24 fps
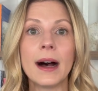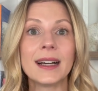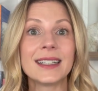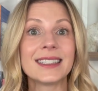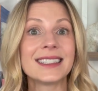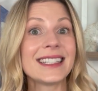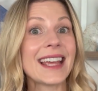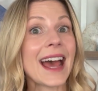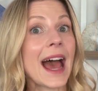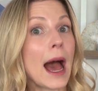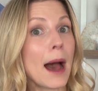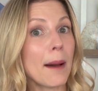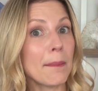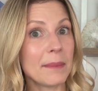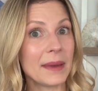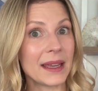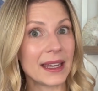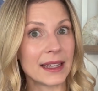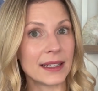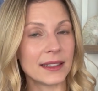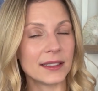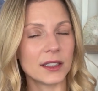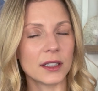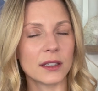
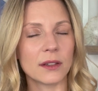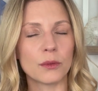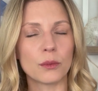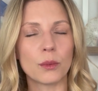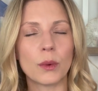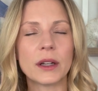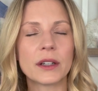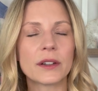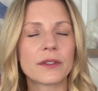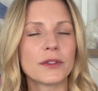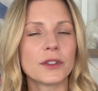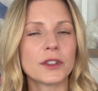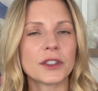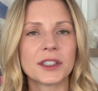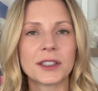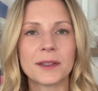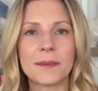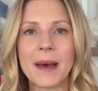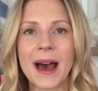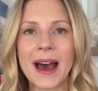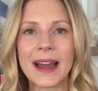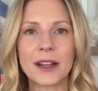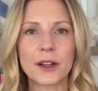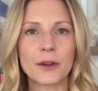Tapping is a wonderful
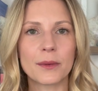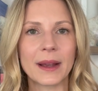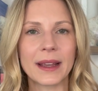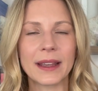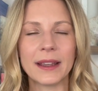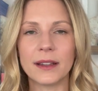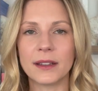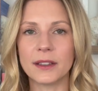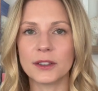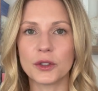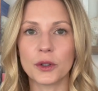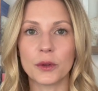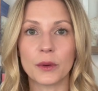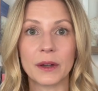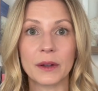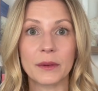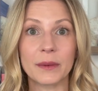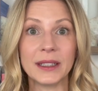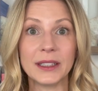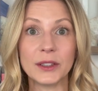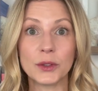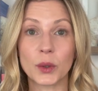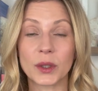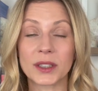somatic regulatory
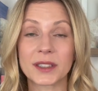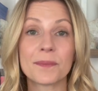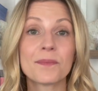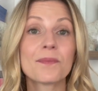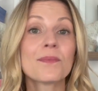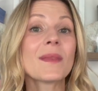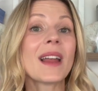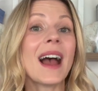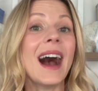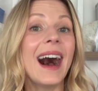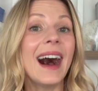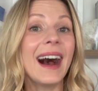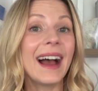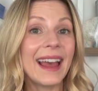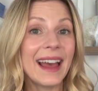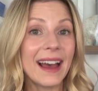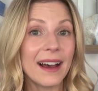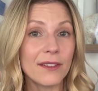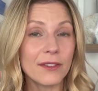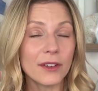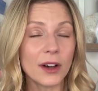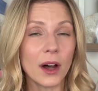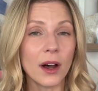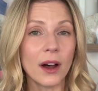resource. I
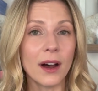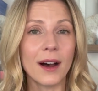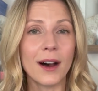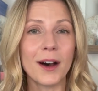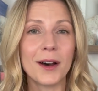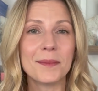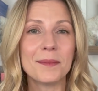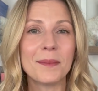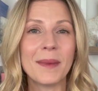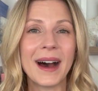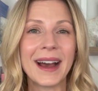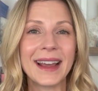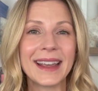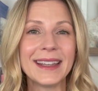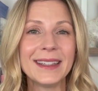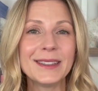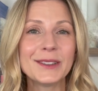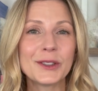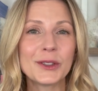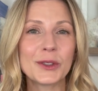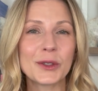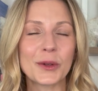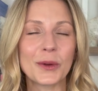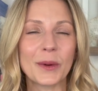have on my
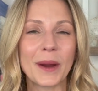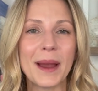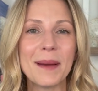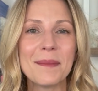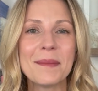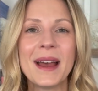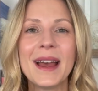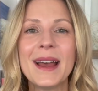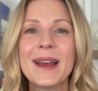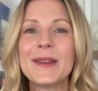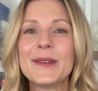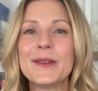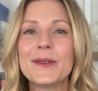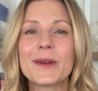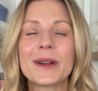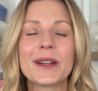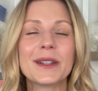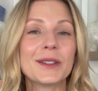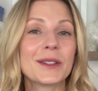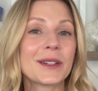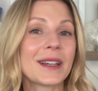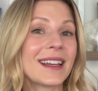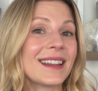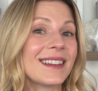Instagram, you can
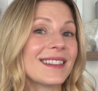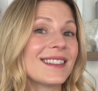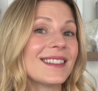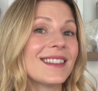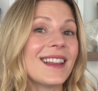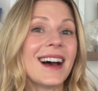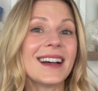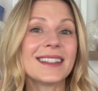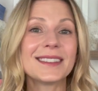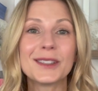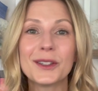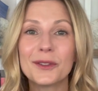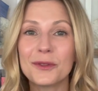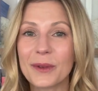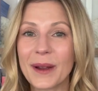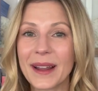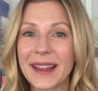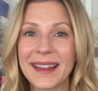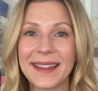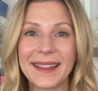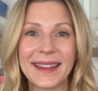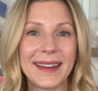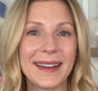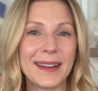look at lots of
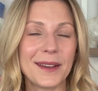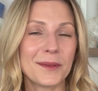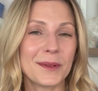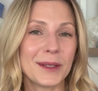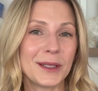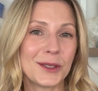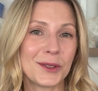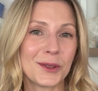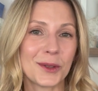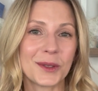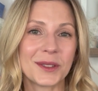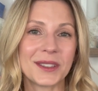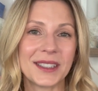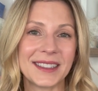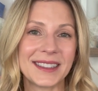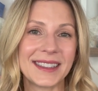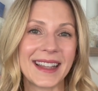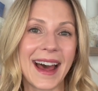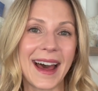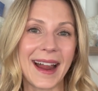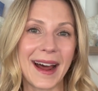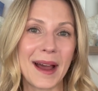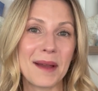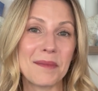regulating resources
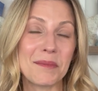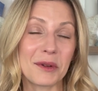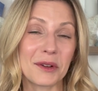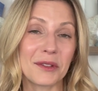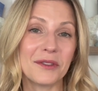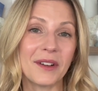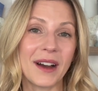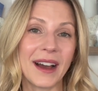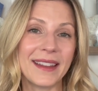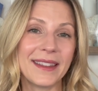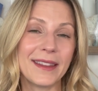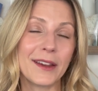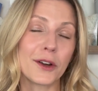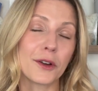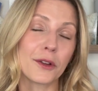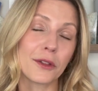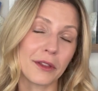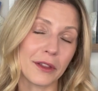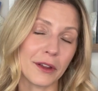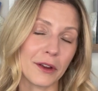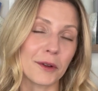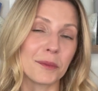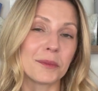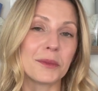that I provide there,
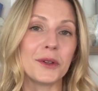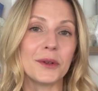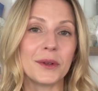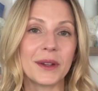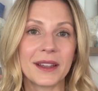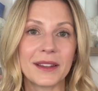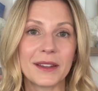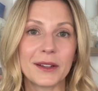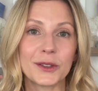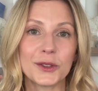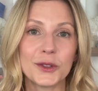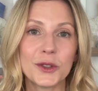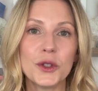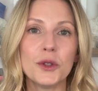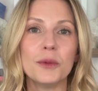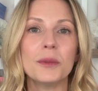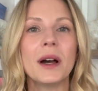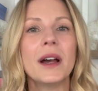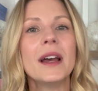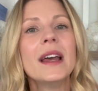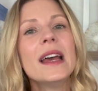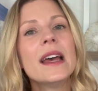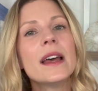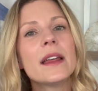therapeutic there too,
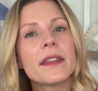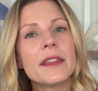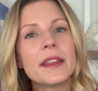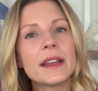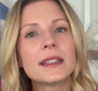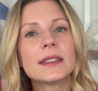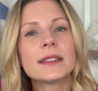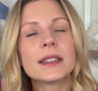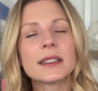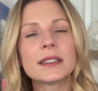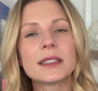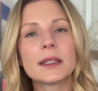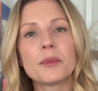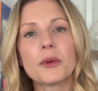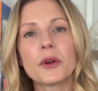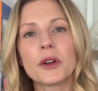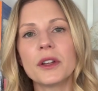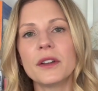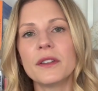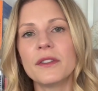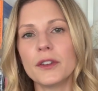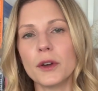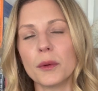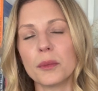but things that support
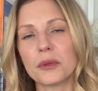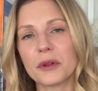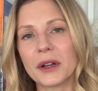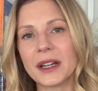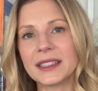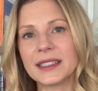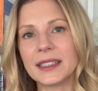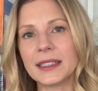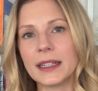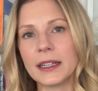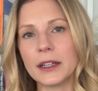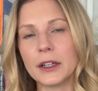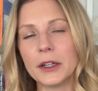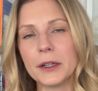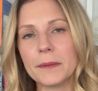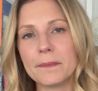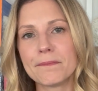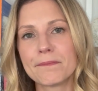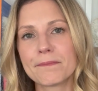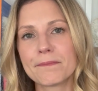you to feel present and good.